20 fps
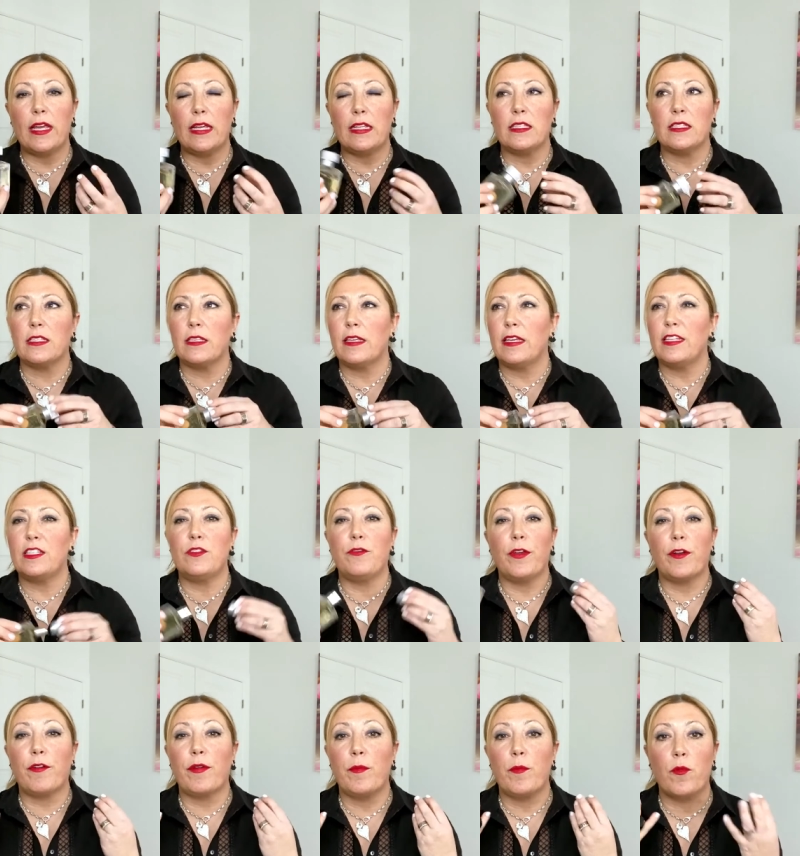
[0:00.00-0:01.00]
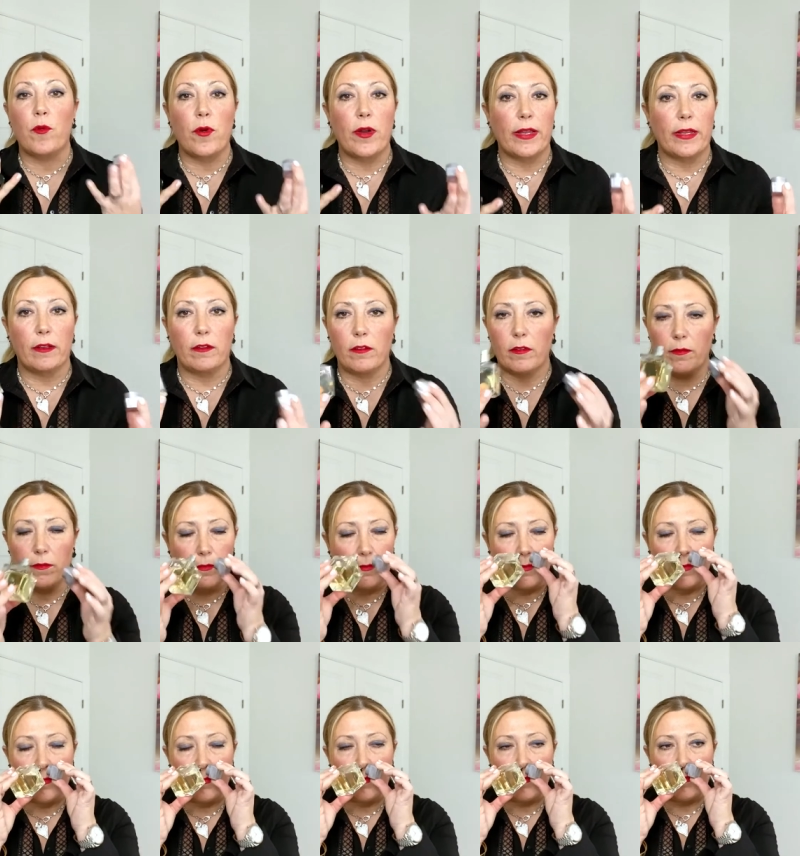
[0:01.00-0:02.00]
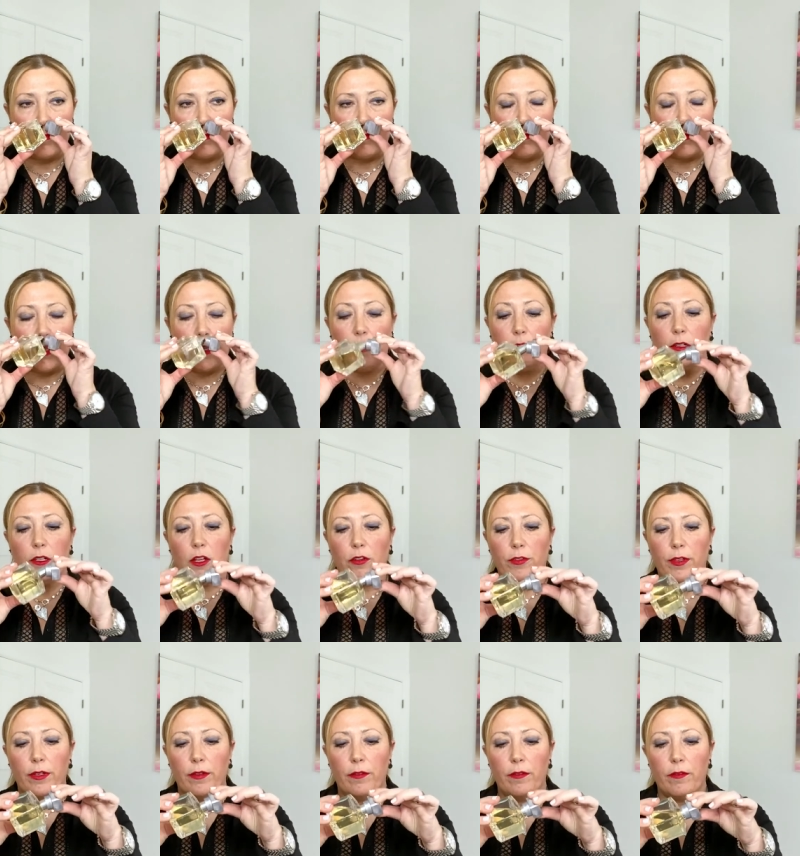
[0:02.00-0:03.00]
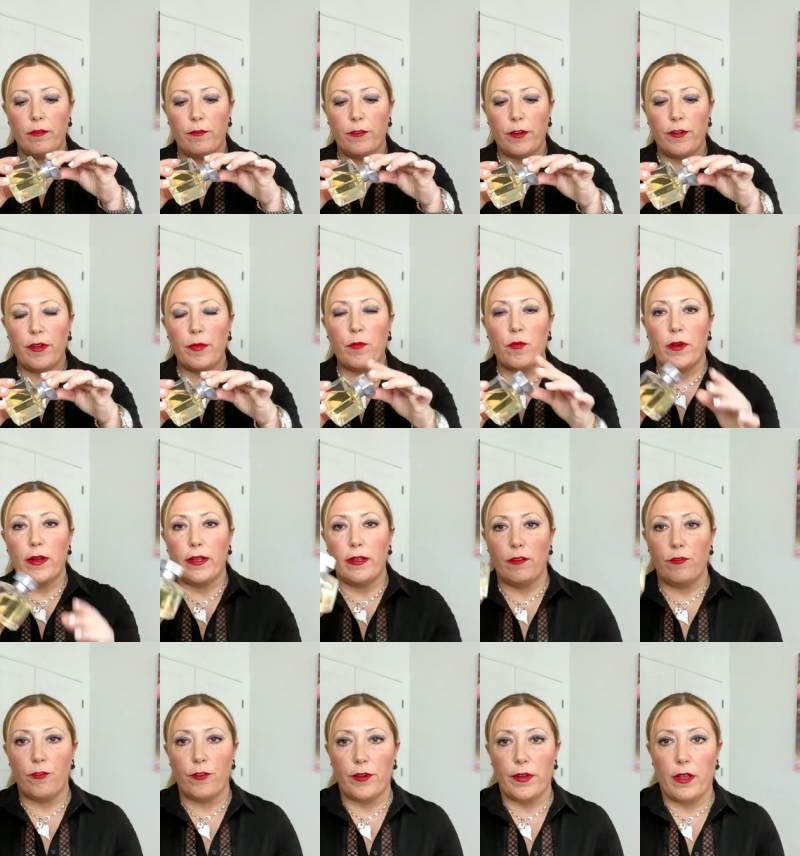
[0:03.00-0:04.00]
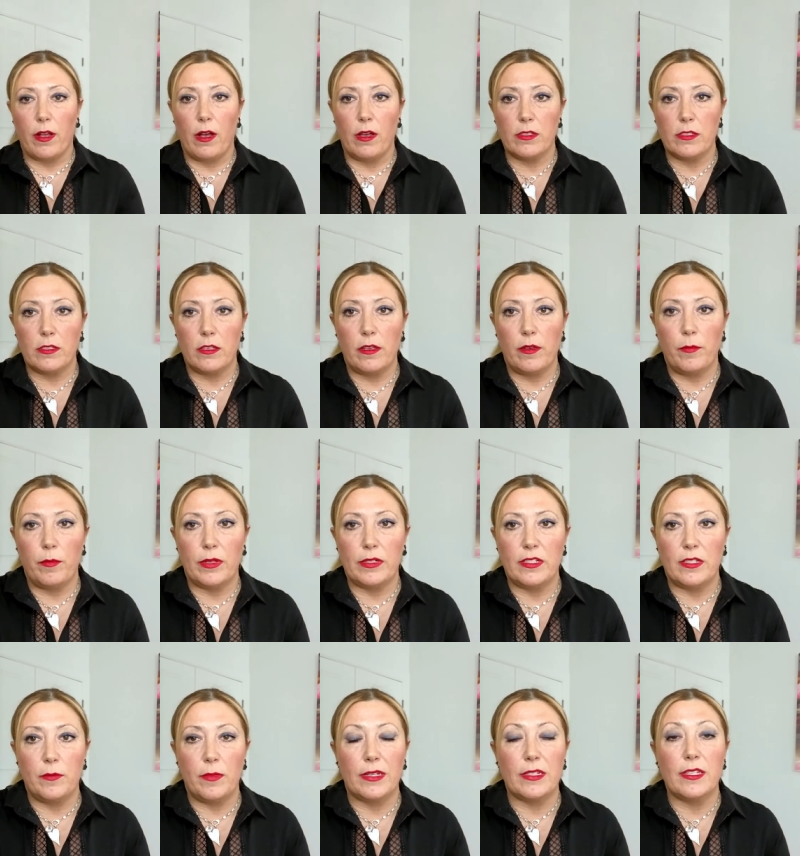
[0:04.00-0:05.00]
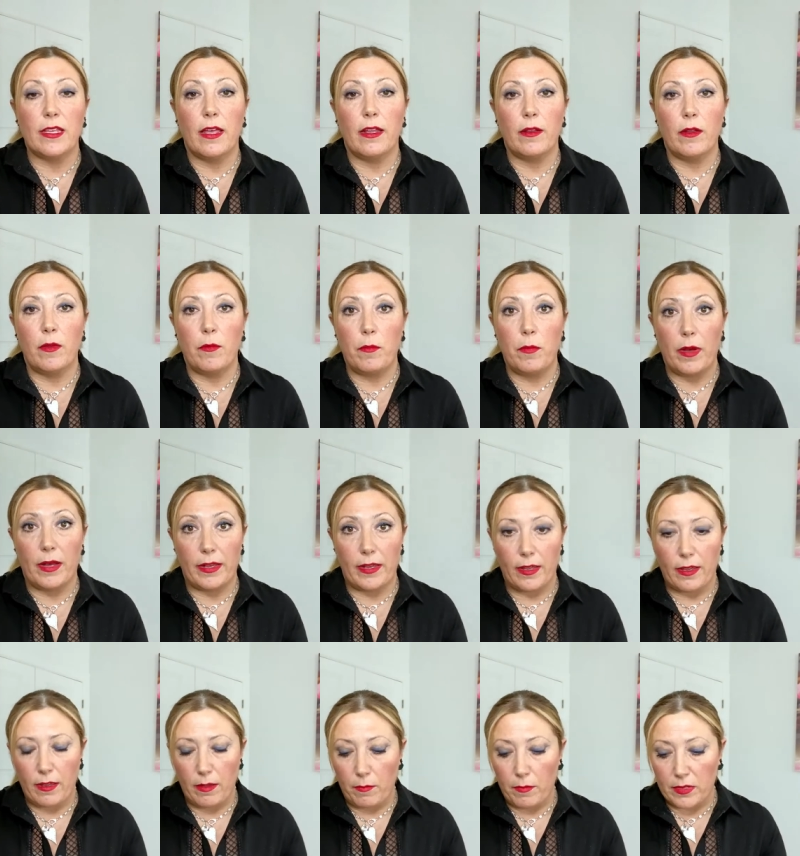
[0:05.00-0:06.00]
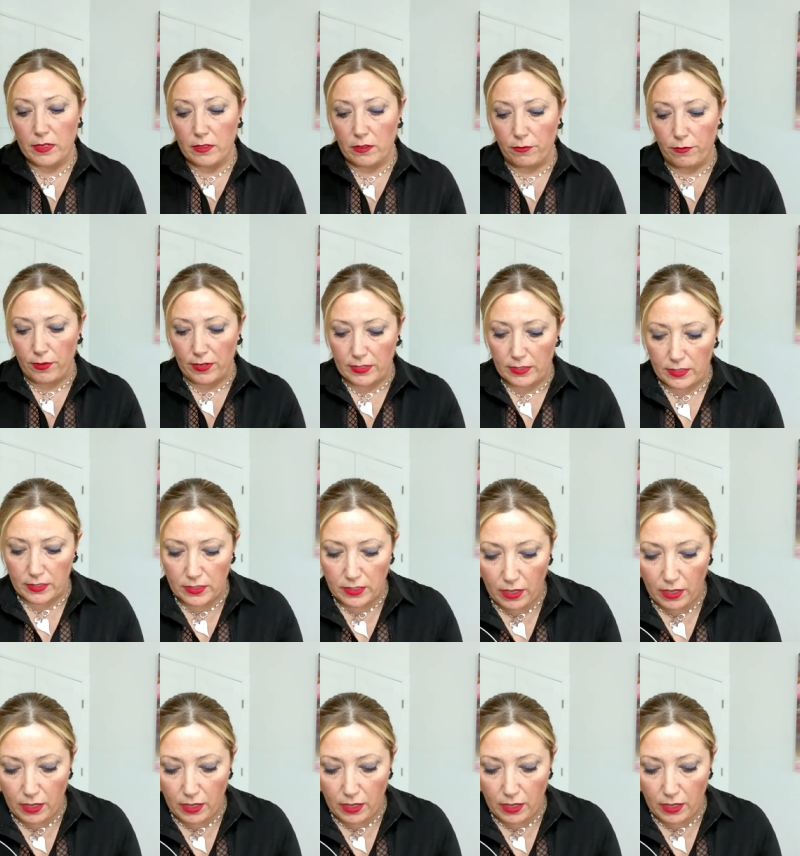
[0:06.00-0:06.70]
it's, it's very bright. Love it. Very bright and very cozy. Petit Matin by Maison Francis